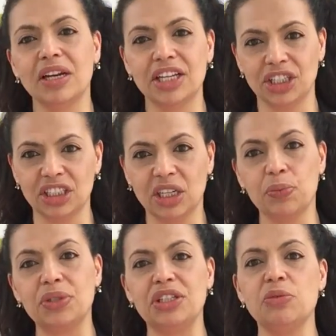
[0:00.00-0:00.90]

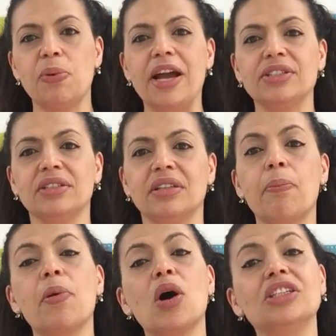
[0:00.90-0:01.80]
relationship with this person, the
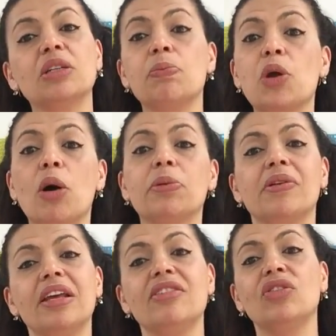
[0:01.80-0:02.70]
project
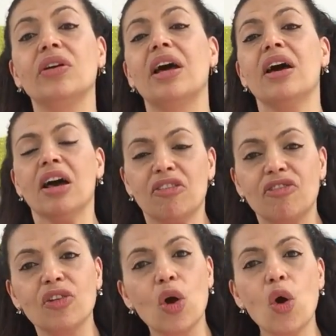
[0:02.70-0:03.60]
probably is gonna
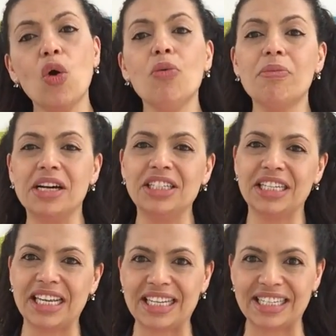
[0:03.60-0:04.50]
flow
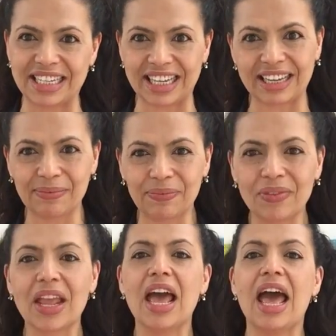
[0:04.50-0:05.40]
much easily.
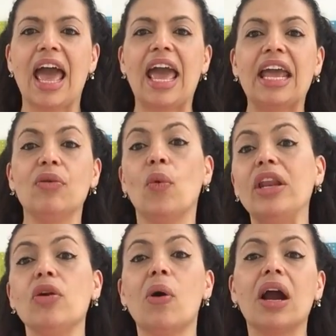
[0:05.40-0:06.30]
And
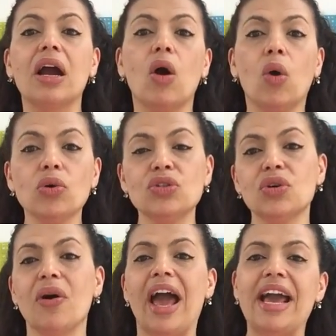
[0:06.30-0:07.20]
when you are
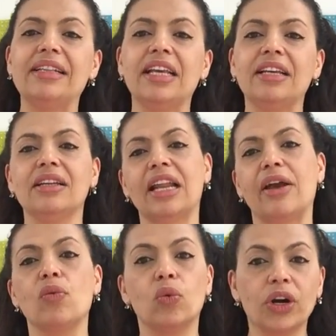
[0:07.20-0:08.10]
also heading,
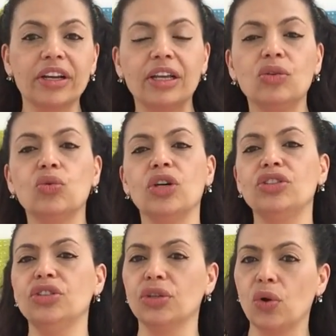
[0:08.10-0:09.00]
like working
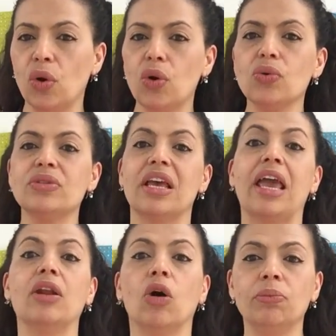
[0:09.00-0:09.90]
towards your goals
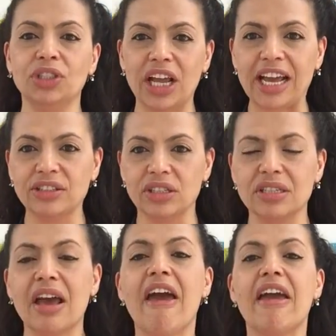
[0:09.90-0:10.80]
and objectives,